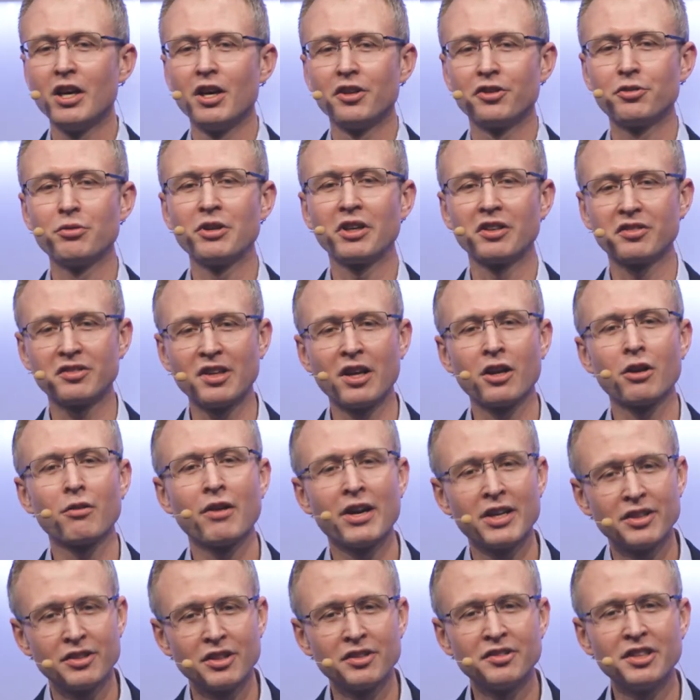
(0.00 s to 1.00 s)
to
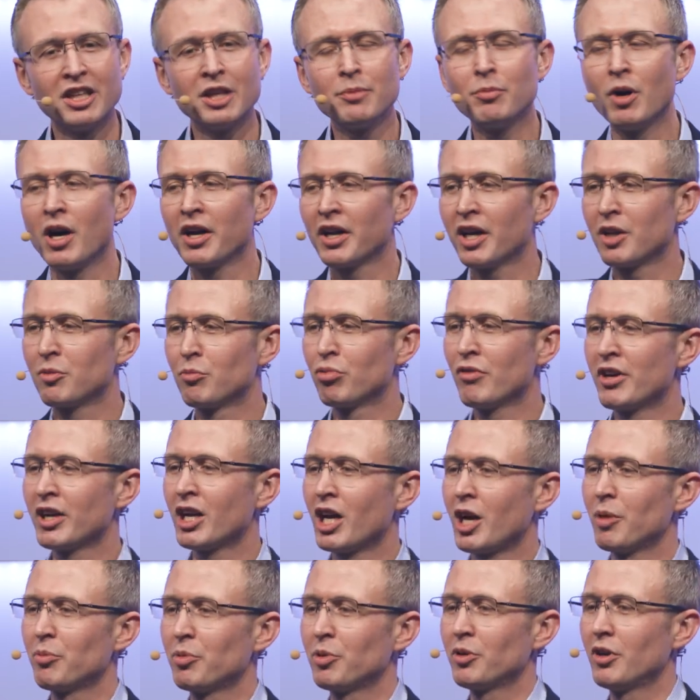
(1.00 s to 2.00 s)
accelerate the debug and bring
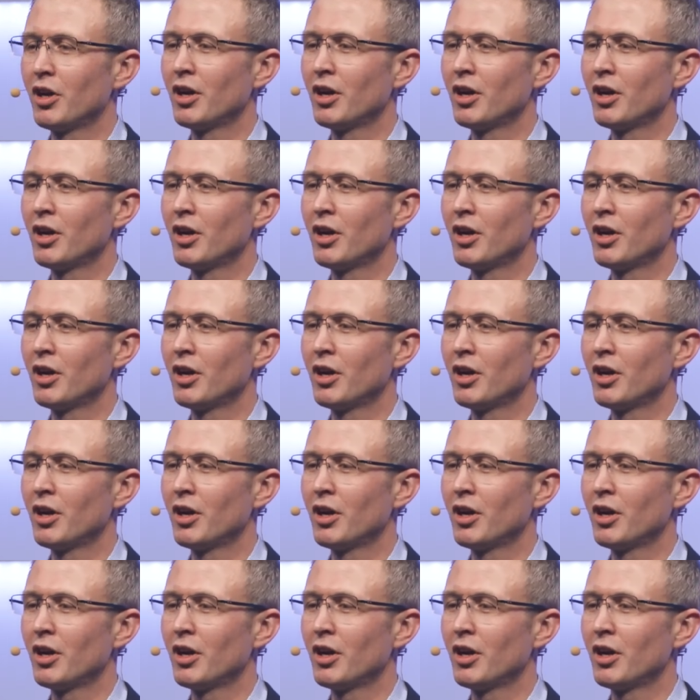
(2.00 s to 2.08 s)
up